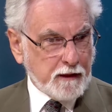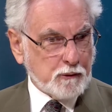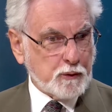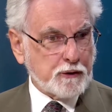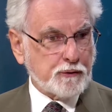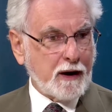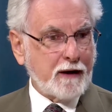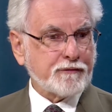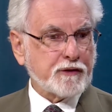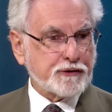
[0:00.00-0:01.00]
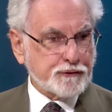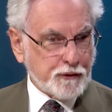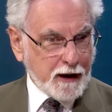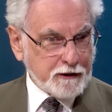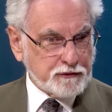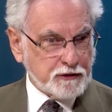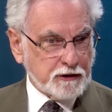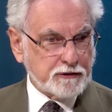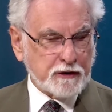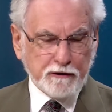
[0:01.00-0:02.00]
then we craft the
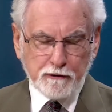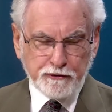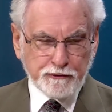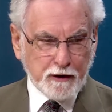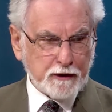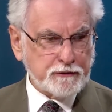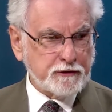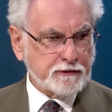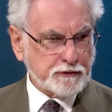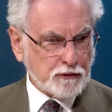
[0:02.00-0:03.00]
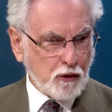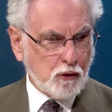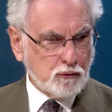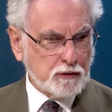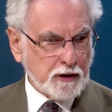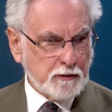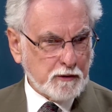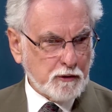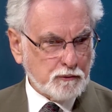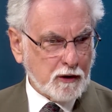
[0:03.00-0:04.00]
strategies, and those strategies are only
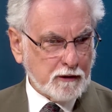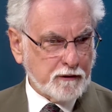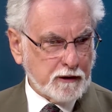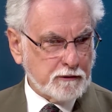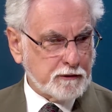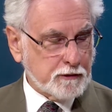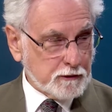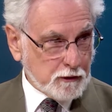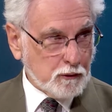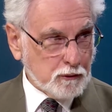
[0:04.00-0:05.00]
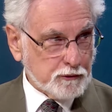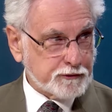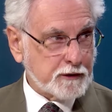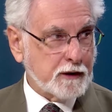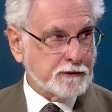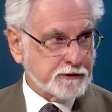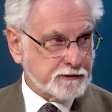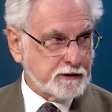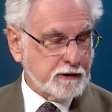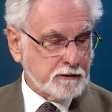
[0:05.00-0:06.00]
relevant to the goals and
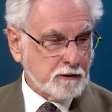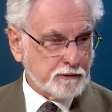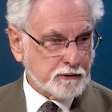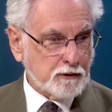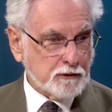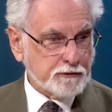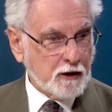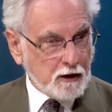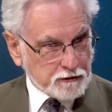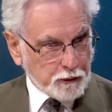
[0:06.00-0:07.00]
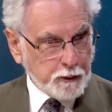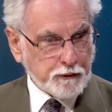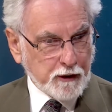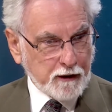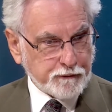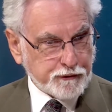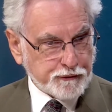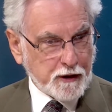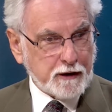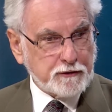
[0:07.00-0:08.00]
succeeding those goals. So we craft
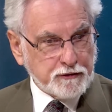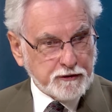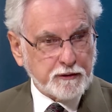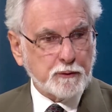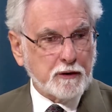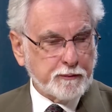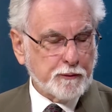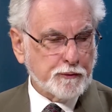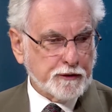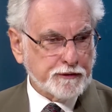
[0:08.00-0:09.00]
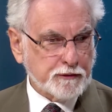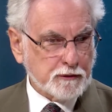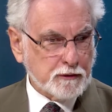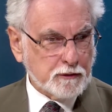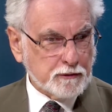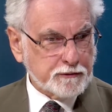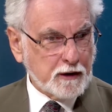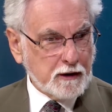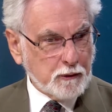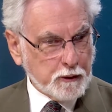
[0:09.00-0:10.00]
strategies that will help them reach their goals.
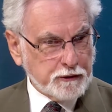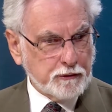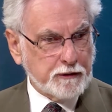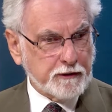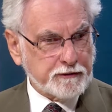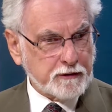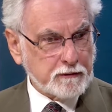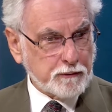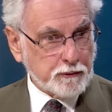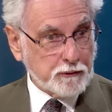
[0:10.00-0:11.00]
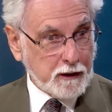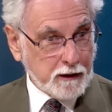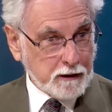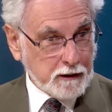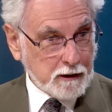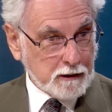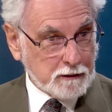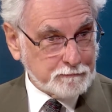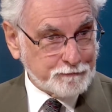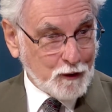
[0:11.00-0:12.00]
And we do this through a
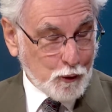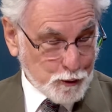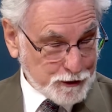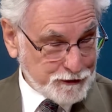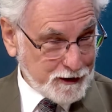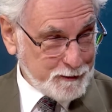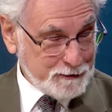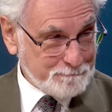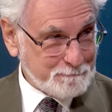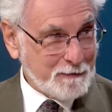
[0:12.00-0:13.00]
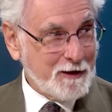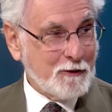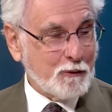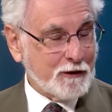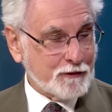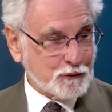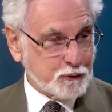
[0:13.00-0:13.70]
homework assignment. We have a